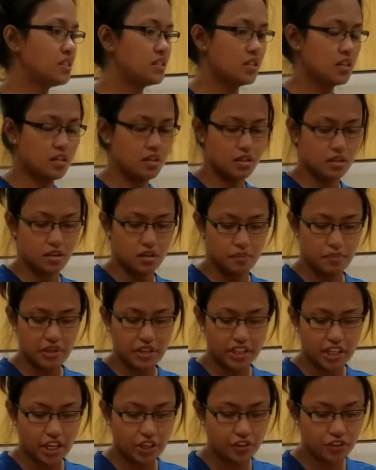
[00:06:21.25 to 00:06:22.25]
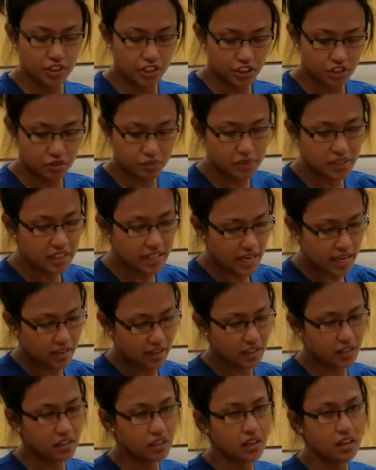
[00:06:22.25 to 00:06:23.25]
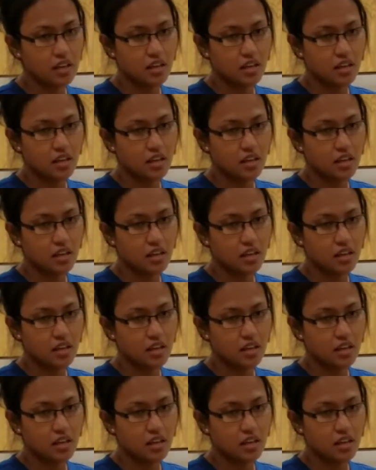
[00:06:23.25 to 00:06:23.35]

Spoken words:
the medication that she'll be getting,